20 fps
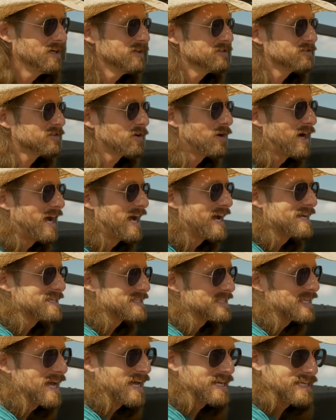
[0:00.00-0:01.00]
So as
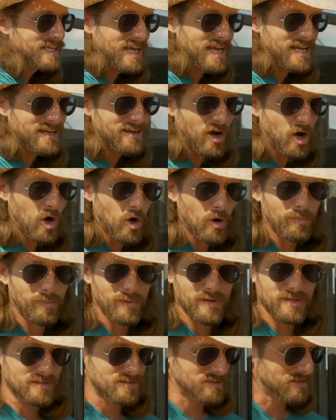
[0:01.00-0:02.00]
that gate
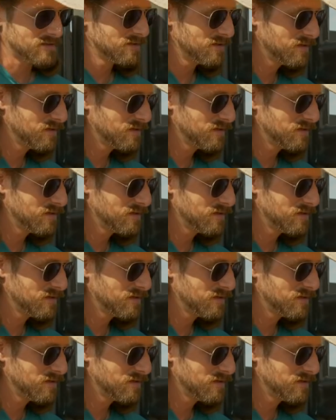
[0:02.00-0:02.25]
opens,